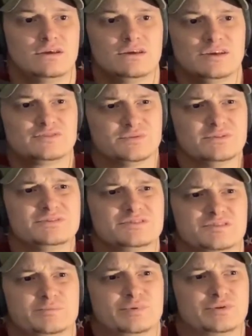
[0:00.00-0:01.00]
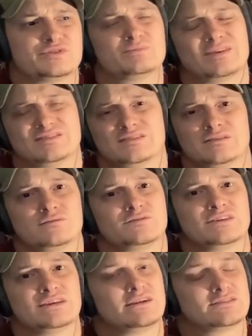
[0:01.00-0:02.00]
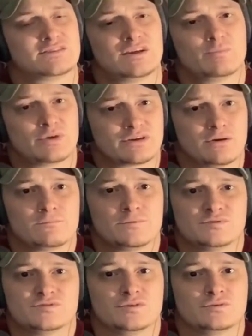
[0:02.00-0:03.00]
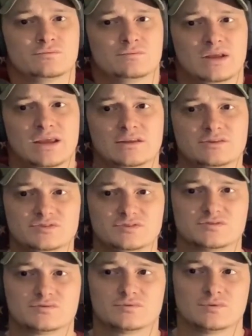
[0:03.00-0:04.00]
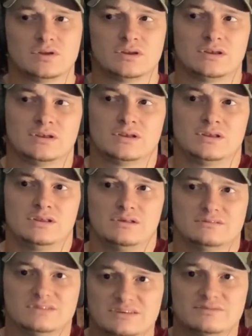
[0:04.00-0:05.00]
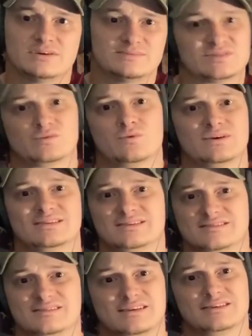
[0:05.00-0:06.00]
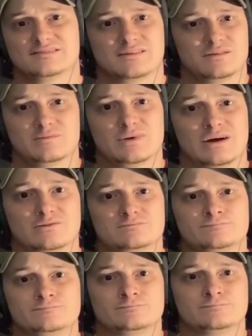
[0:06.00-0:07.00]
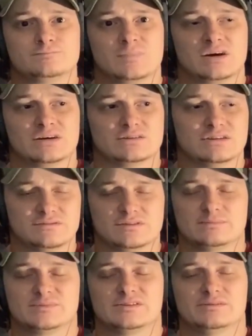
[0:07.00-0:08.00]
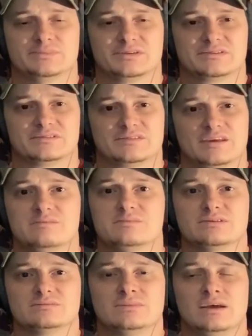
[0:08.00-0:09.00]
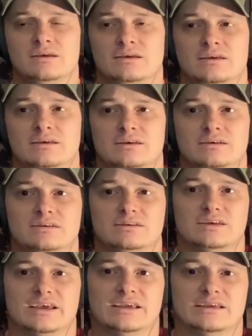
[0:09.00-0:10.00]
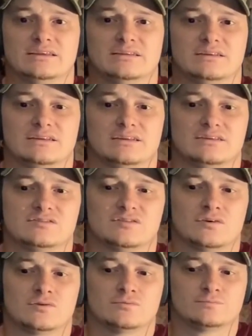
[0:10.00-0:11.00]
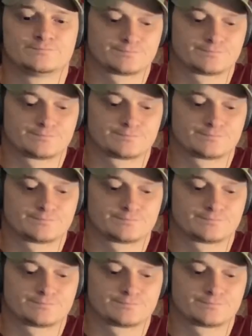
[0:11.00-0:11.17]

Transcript: it's really just to push myself to get outside of my comfort zone and just live up to what this thing is all about. Uh, live up to the mission statement, and so